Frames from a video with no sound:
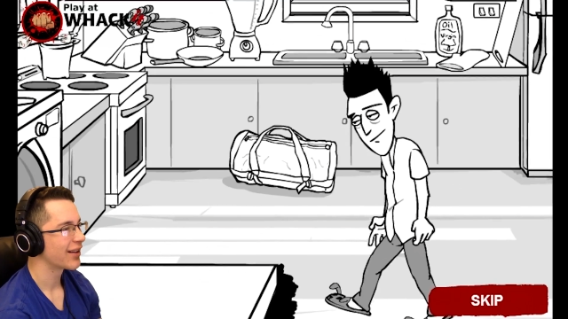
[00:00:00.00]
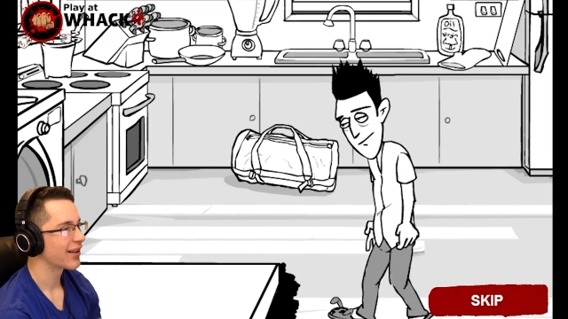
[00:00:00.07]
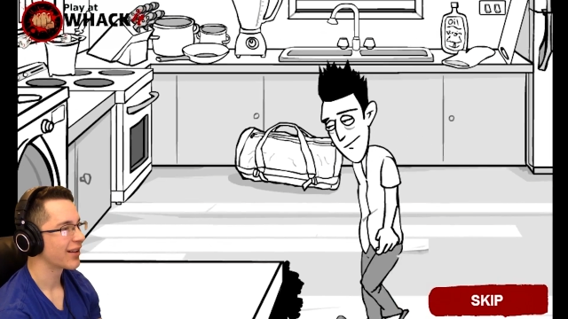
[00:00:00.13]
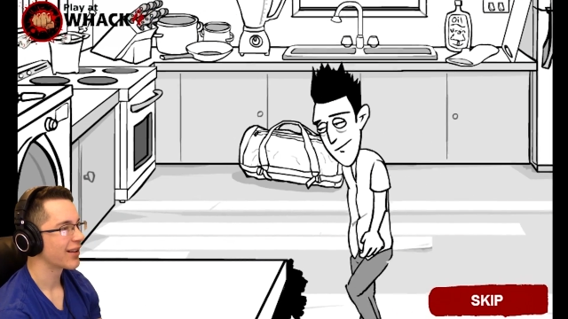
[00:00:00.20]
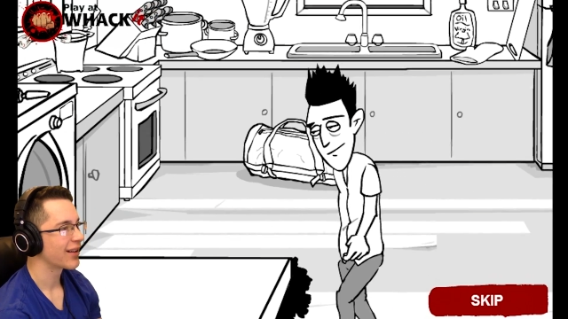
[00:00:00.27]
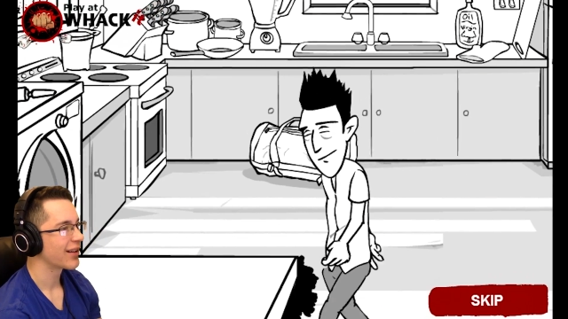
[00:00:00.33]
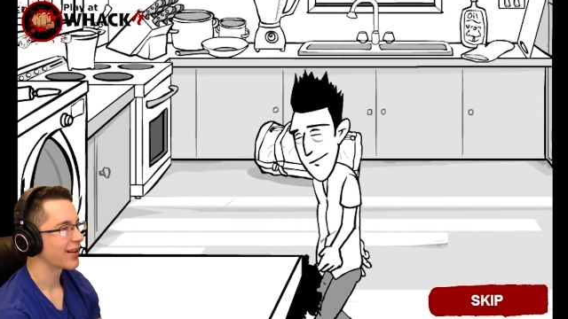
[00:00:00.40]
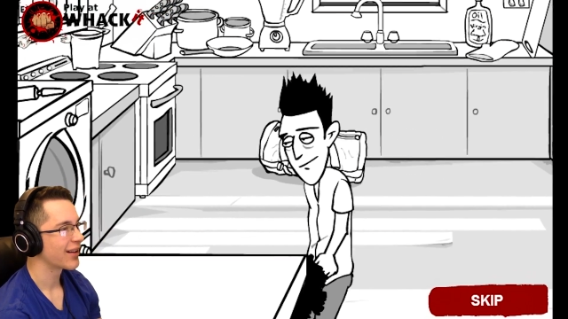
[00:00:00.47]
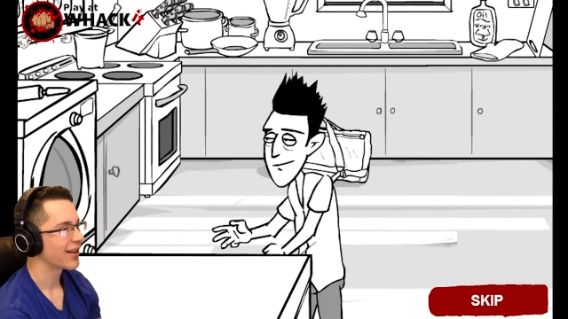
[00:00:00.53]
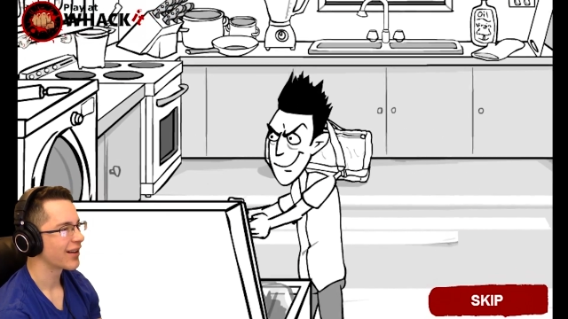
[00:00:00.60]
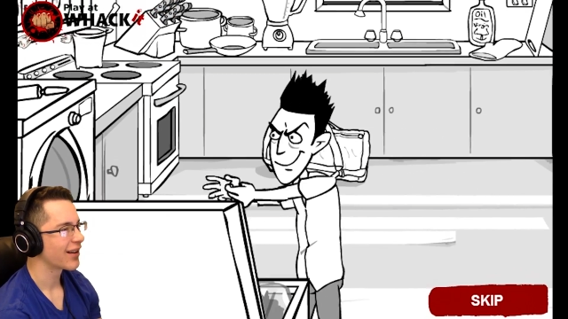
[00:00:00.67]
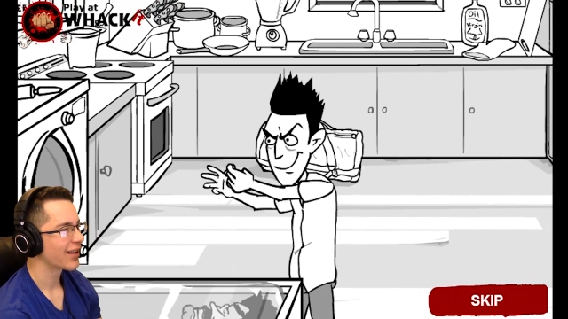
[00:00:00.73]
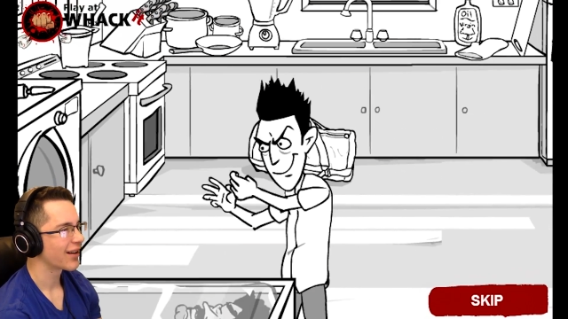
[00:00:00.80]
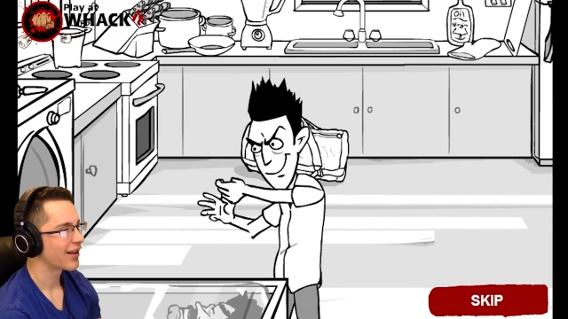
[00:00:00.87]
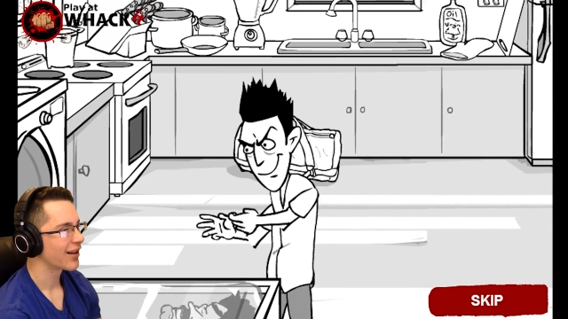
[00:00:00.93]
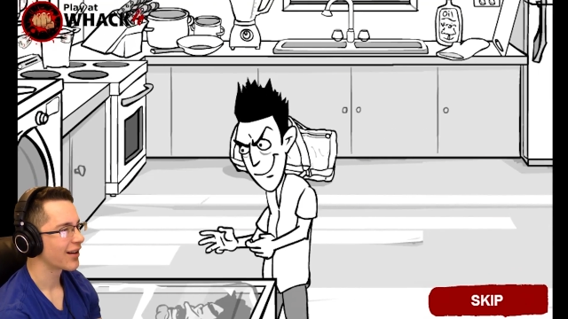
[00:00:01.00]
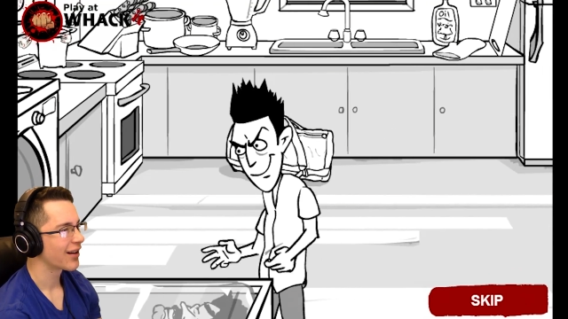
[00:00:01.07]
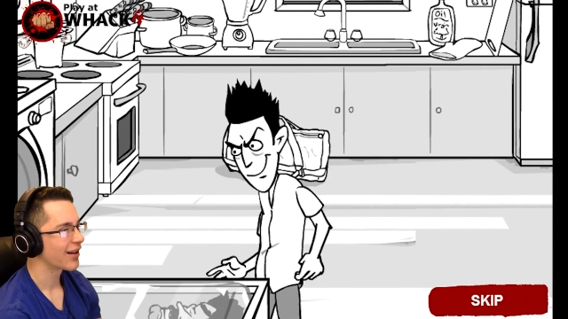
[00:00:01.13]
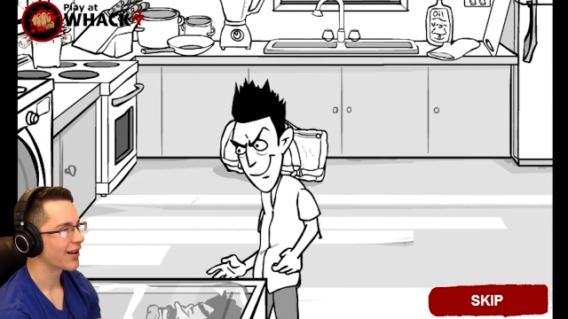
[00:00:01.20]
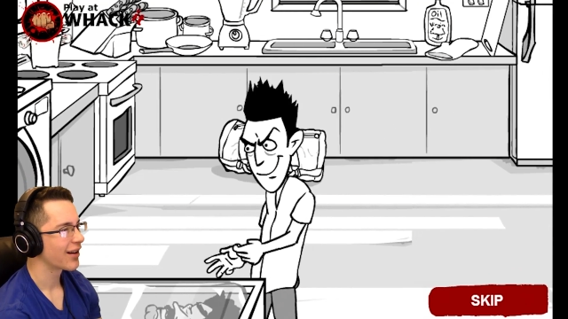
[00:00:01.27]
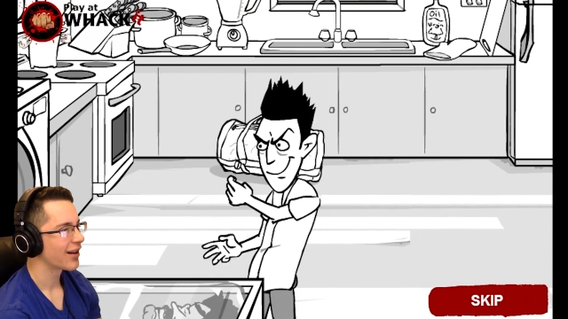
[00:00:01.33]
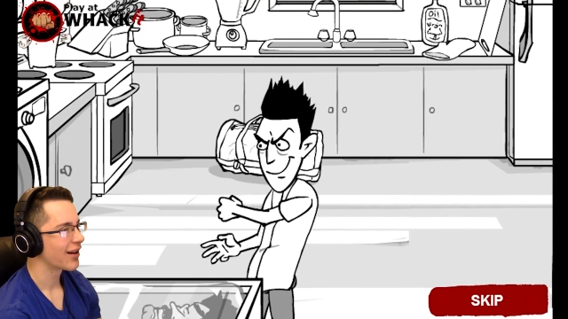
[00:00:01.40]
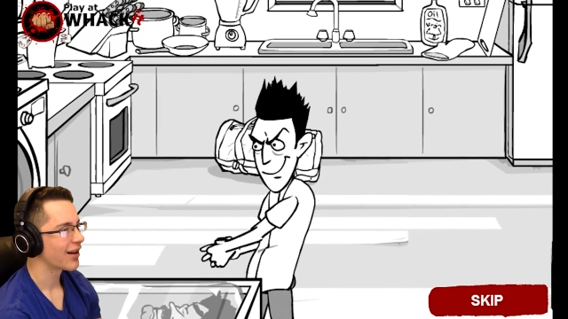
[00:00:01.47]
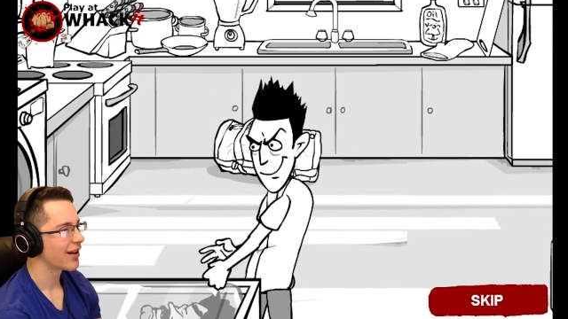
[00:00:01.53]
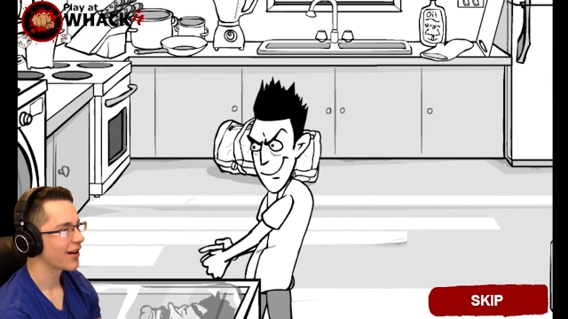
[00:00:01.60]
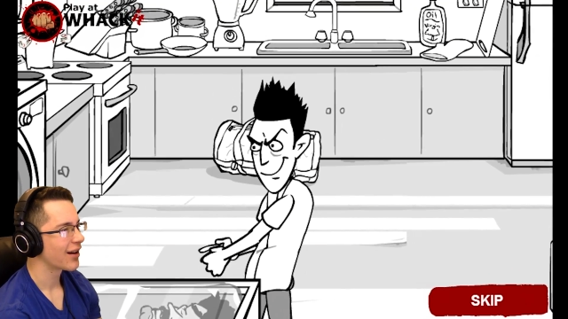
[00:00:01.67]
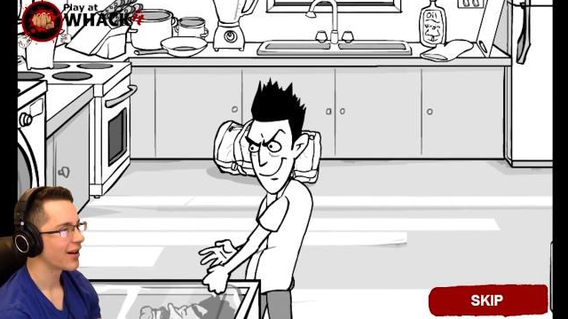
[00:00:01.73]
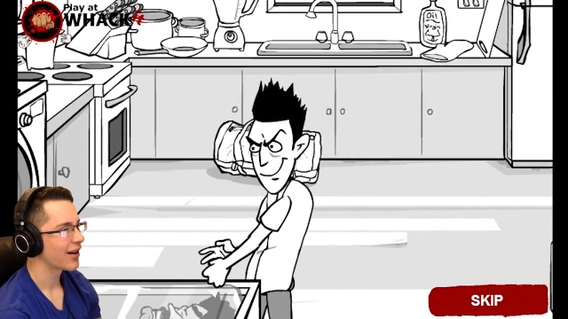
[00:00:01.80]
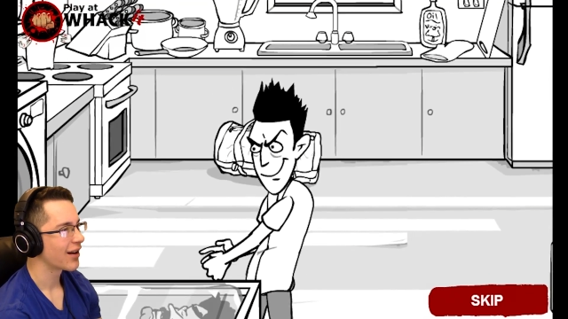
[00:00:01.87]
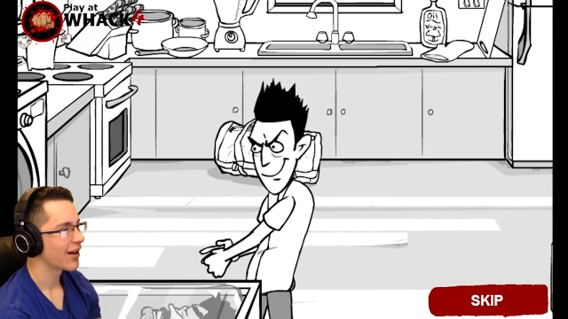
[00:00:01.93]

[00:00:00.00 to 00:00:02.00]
[no speech]